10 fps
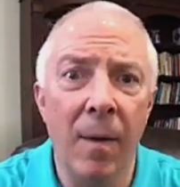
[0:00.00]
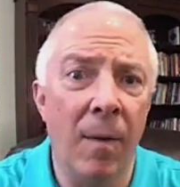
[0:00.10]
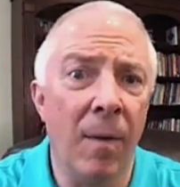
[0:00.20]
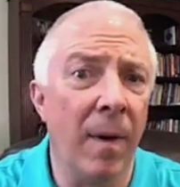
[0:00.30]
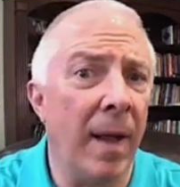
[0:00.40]

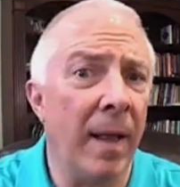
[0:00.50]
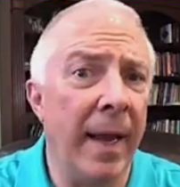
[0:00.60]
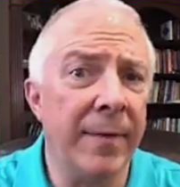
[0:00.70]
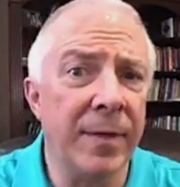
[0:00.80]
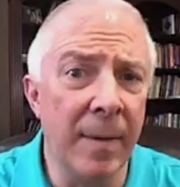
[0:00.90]
Or I'll
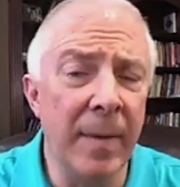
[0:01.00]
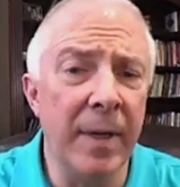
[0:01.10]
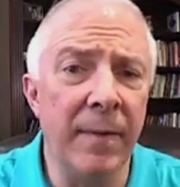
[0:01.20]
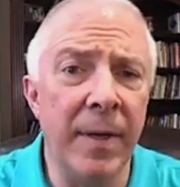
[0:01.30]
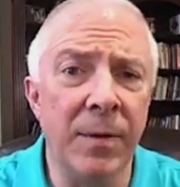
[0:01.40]
have some
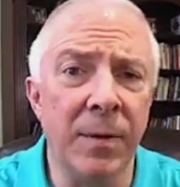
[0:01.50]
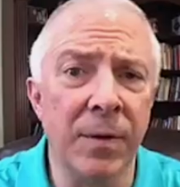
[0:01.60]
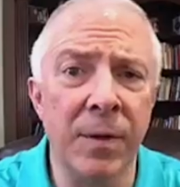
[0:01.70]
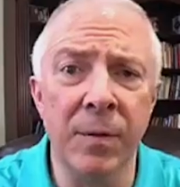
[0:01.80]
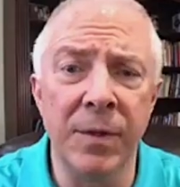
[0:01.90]

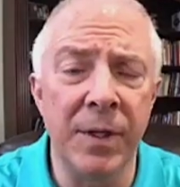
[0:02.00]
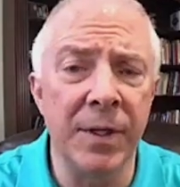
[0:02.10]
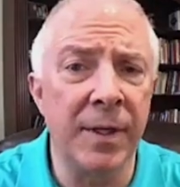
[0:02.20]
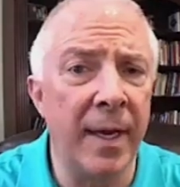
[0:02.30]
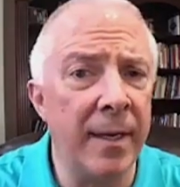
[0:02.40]
individuals who will
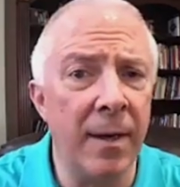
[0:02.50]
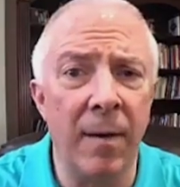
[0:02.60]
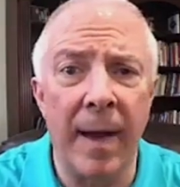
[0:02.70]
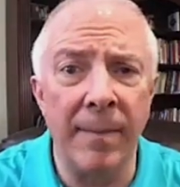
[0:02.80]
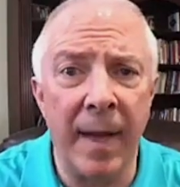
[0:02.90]
just say, you know,
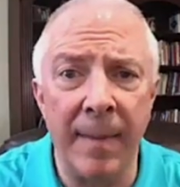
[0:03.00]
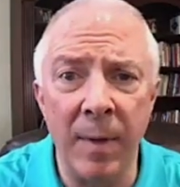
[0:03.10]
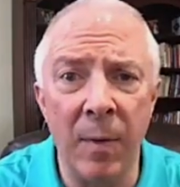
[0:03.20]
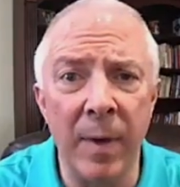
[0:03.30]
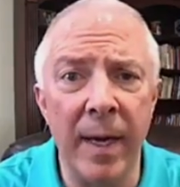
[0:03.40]
I'm
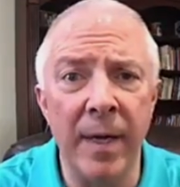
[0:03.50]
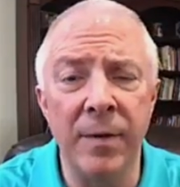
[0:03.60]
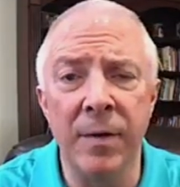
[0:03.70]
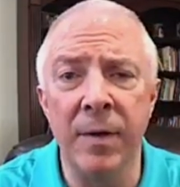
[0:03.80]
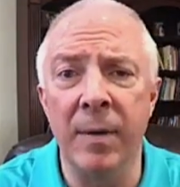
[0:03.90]
going
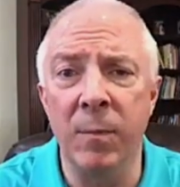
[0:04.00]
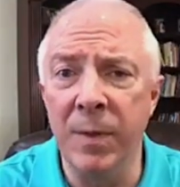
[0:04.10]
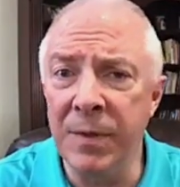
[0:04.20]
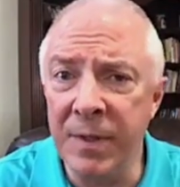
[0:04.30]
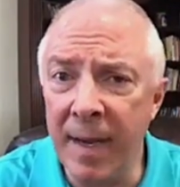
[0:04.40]
into a
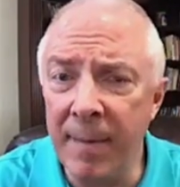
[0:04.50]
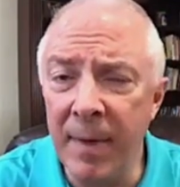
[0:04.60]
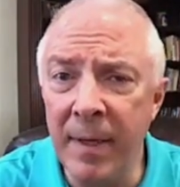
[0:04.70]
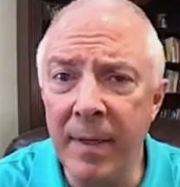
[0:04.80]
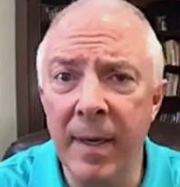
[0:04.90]

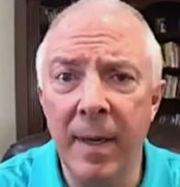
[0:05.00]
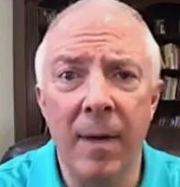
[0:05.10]
resentment,